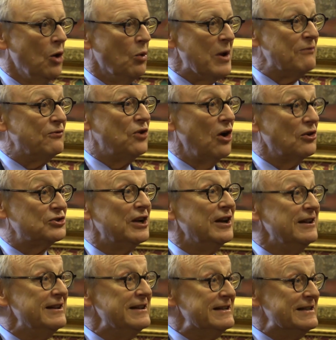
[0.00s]
We've got to
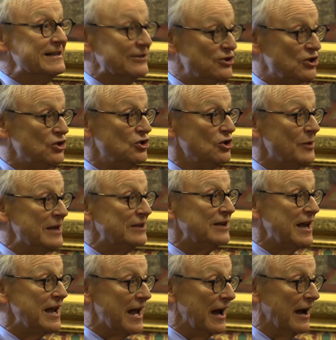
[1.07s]
learn to do it
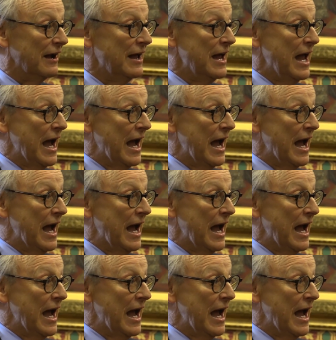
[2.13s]
here.